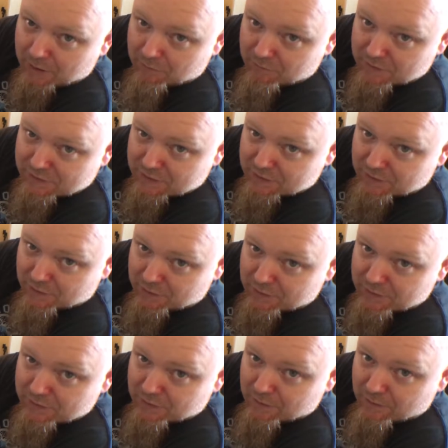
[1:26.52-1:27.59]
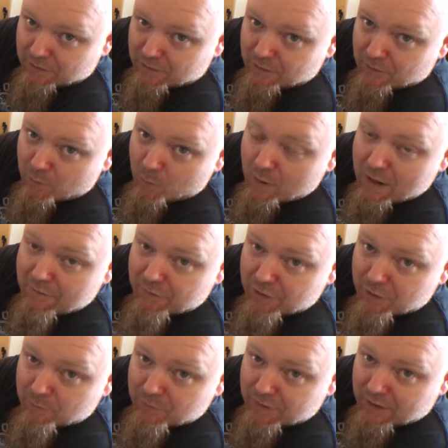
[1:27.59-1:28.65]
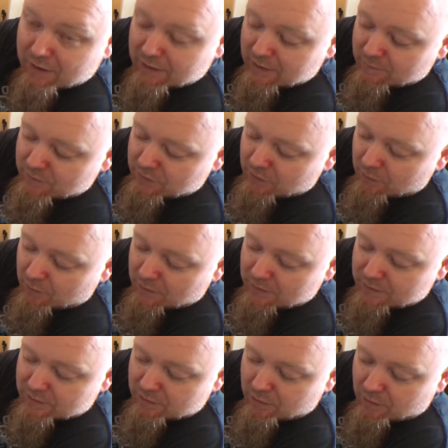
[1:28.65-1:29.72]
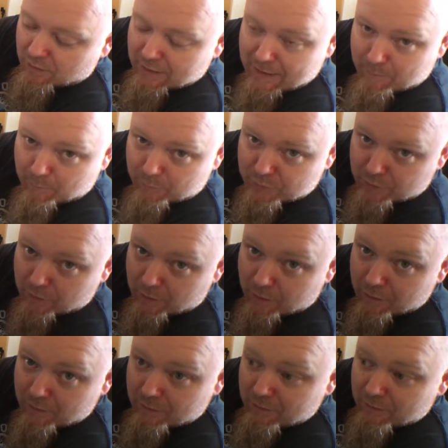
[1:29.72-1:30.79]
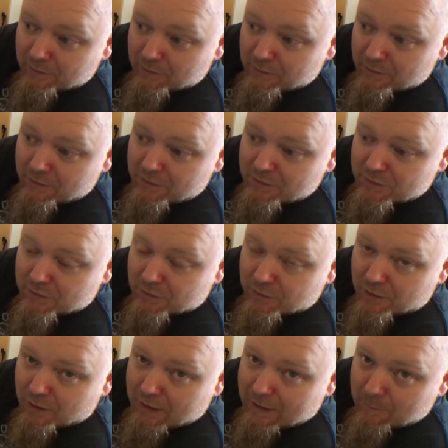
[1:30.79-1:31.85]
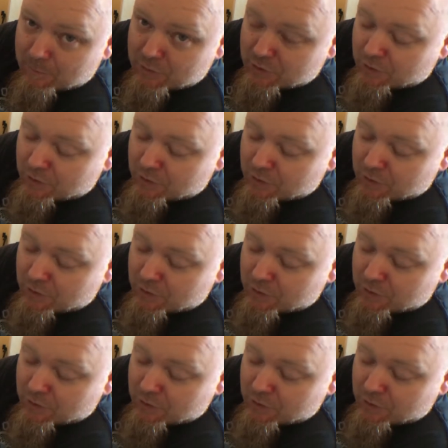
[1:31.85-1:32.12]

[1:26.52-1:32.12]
your resistance. Whatever number that gives you is your amp draw. So your amp